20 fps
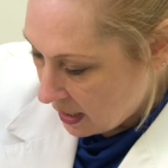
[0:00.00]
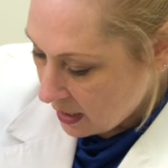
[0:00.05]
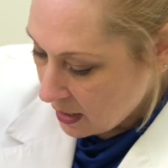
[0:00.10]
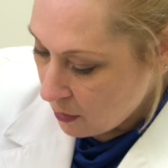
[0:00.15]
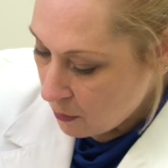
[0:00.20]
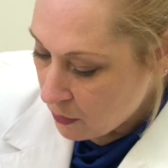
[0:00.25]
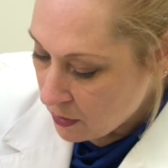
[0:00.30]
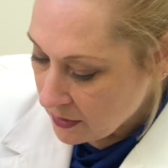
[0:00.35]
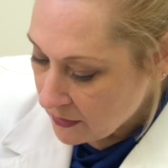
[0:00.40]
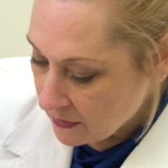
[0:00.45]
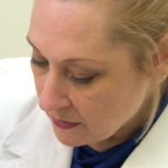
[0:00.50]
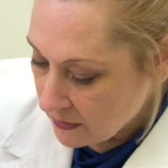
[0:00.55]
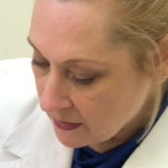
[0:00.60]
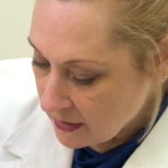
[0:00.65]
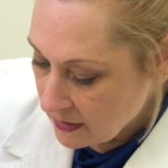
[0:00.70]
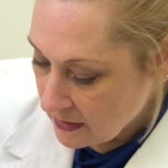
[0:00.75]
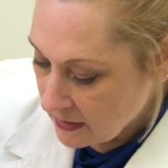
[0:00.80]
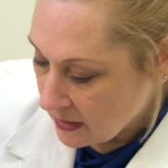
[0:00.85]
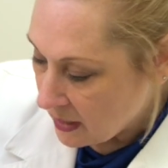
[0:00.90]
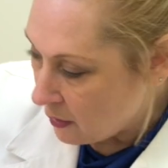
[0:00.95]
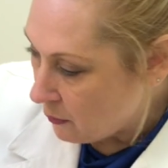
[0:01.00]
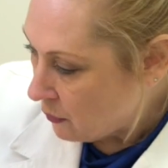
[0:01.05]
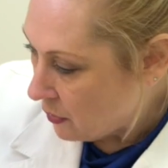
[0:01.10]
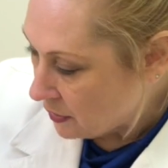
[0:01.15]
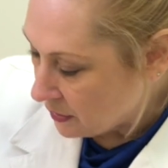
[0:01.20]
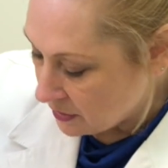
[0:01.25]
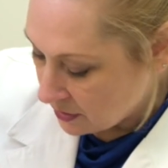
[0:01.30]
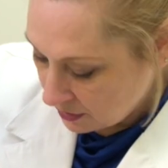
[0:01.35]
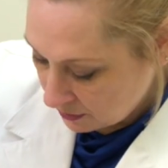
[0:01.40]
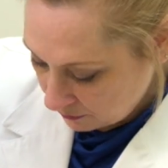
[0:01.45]
Now one of the things that I
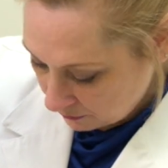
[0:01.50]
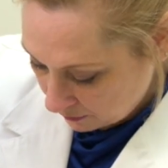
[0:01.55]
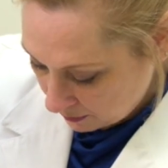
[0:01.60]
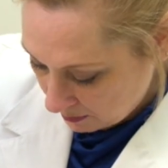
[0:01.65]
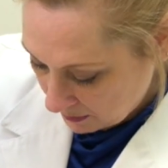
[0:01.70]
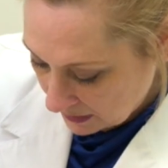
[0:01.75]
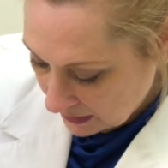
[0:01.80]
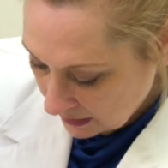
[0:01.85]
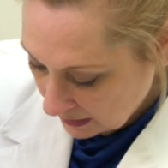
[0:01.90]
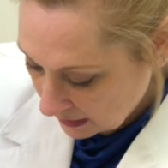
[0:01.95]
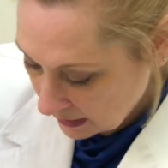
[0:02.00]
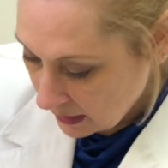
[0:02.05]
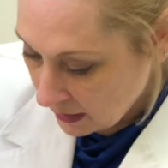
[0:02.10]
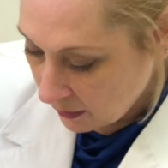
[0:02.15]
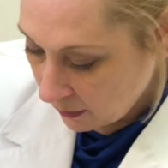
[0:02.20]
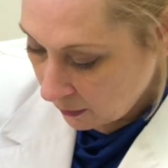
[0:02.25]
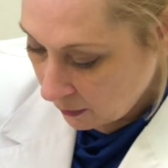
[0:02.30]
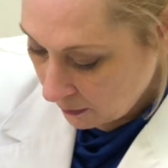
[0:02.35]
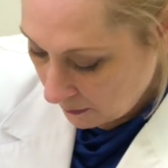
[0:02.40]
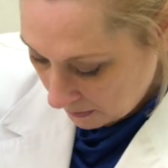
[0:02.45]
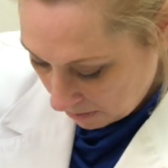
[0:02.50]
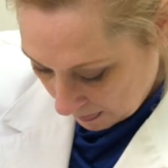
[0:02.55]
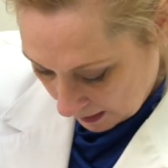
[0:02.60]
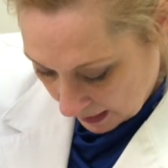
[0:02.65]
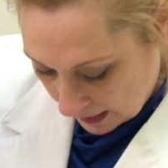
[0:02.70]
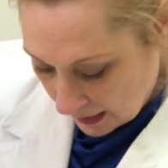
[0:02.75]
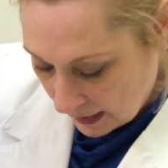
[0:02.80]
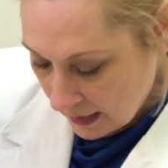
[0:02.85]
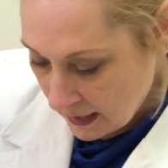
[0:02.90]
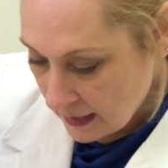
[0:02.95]
want to do from here
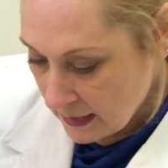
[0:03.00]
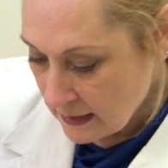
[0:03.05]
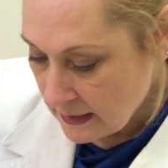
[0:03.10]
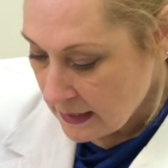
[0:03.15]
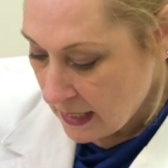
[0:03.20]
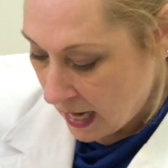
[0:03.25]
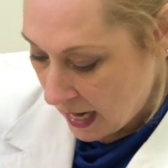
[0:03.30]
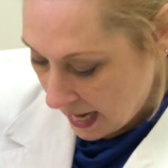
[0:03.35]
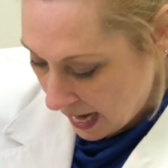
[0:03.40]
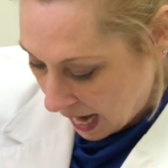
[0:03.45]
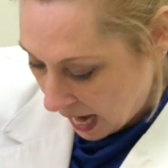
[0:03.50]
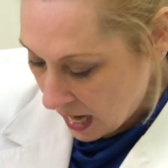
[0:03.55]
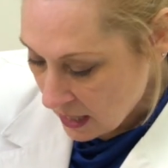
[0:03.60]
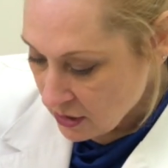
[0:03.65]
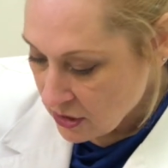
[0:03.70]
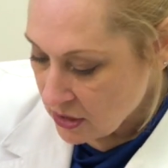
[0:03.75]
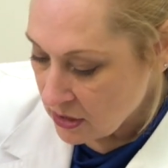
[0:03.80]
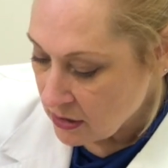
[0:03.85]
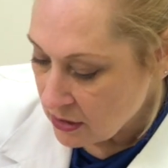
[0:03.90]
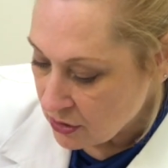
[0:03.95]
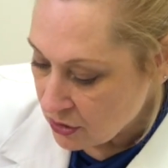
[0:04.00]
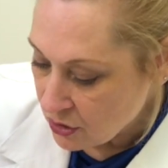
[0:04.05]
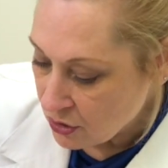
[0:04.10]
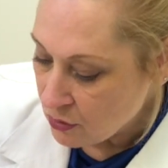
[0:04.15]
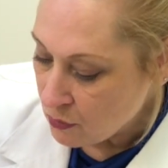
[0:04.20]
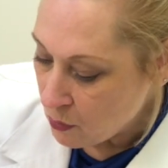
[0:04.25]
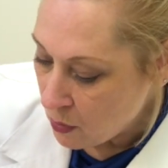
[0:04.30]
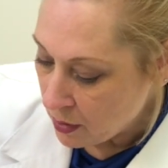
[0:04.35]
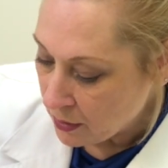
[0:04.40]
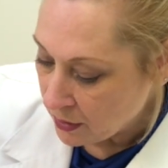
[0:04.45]
is I actually
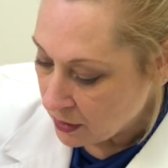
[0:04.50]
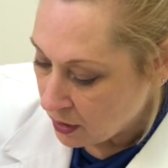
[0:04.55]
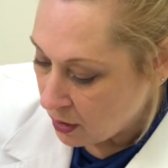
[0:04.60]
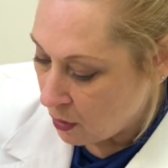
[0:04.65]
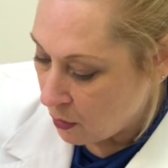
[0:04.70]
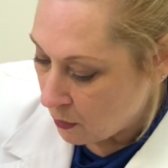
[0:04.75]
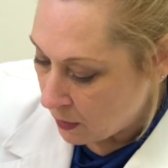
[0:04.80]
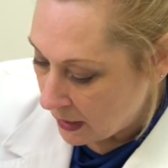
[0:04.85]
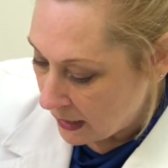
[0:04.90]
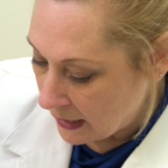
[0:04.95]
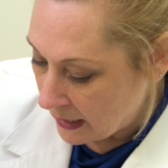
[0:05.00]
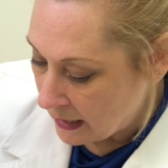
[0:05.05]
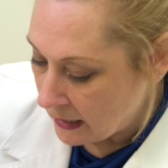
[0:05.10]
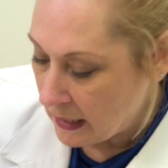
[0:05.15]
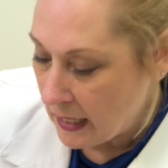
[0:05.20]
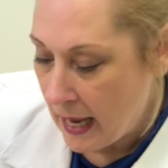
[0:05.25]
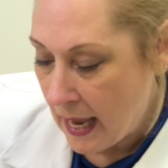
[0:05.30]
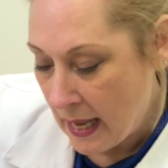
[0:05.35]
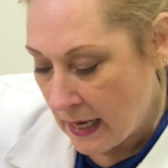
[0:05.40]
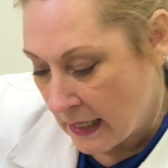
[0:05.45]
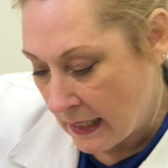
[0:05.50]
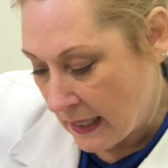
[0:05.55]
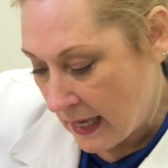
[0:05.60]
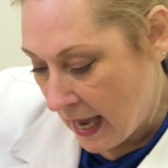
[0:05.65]
do want to go in and